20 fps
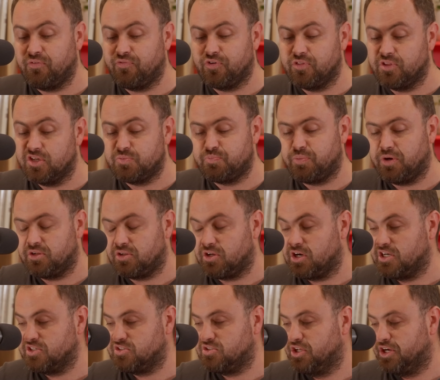for this
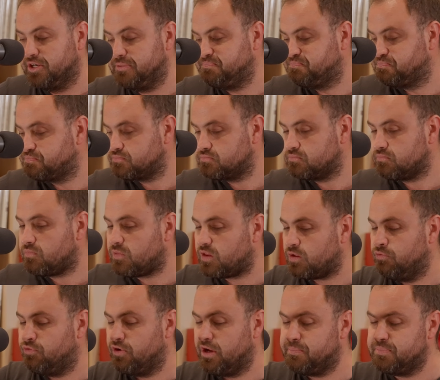podcast, though,
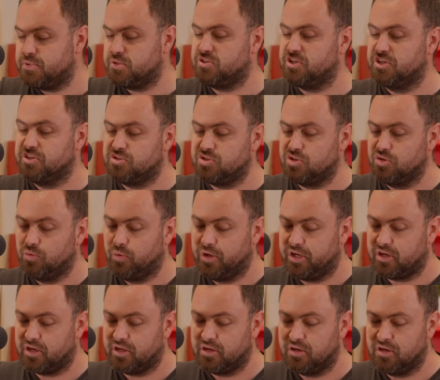for episode 2,
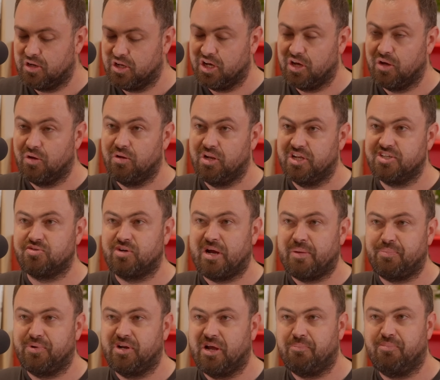we can let's
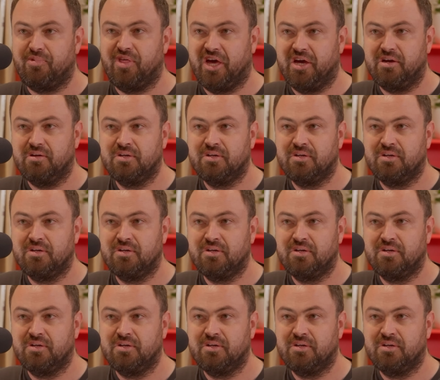wrap it up there.